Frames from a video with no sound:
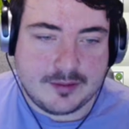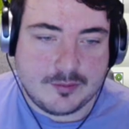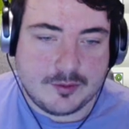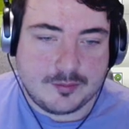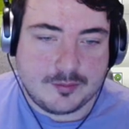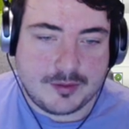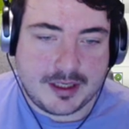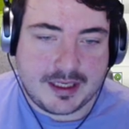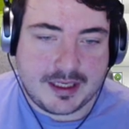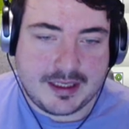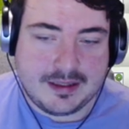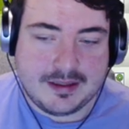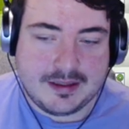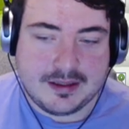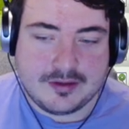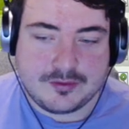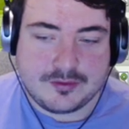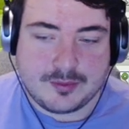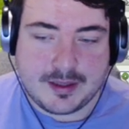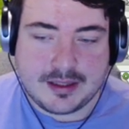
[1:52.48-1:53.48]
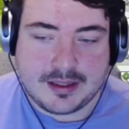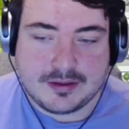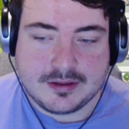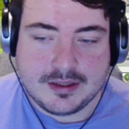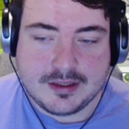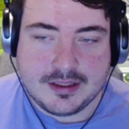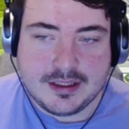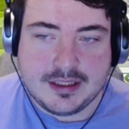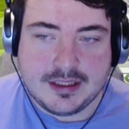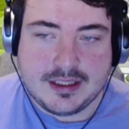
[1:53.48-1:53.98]
will bring in as well.
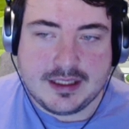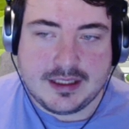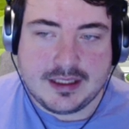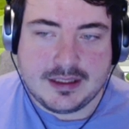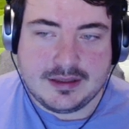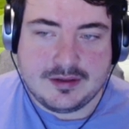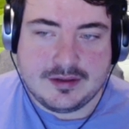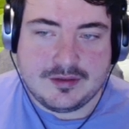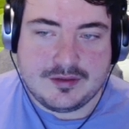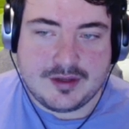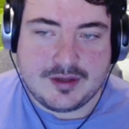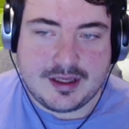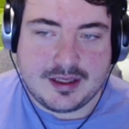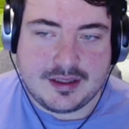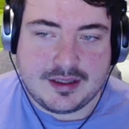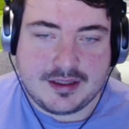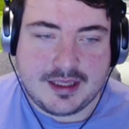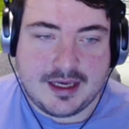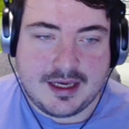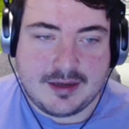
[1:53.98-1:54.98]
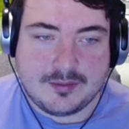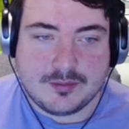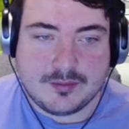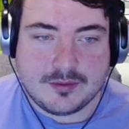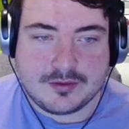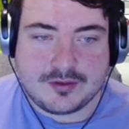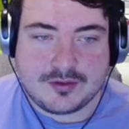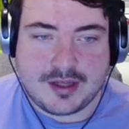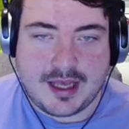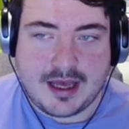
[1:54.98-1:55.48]
And uh, yeah,
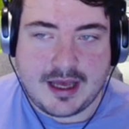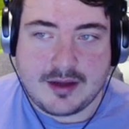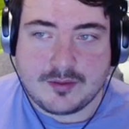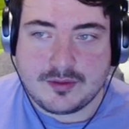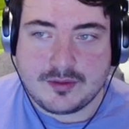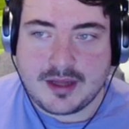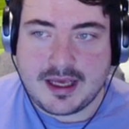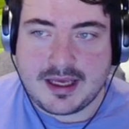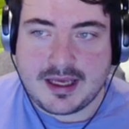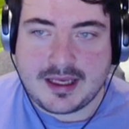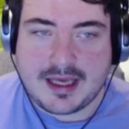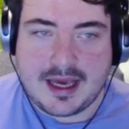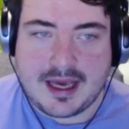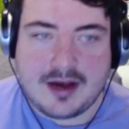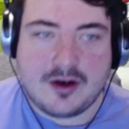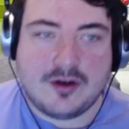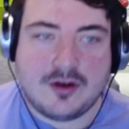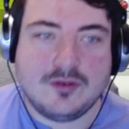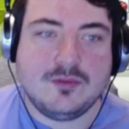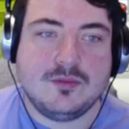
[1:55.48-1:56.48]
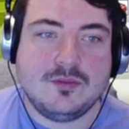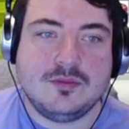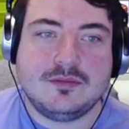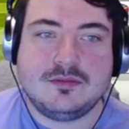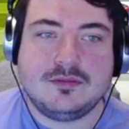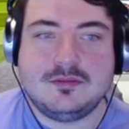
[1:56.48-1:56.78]
we'll see how they get on.